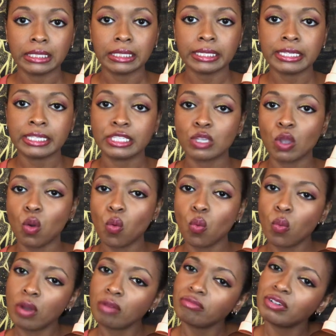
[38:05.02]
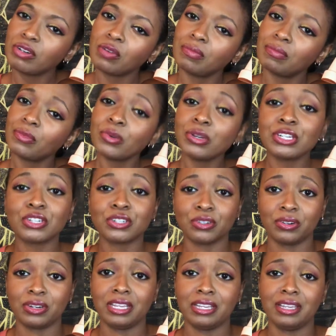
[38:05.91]
It don't want no
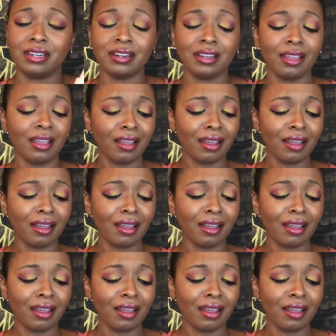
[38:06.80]
moisture in.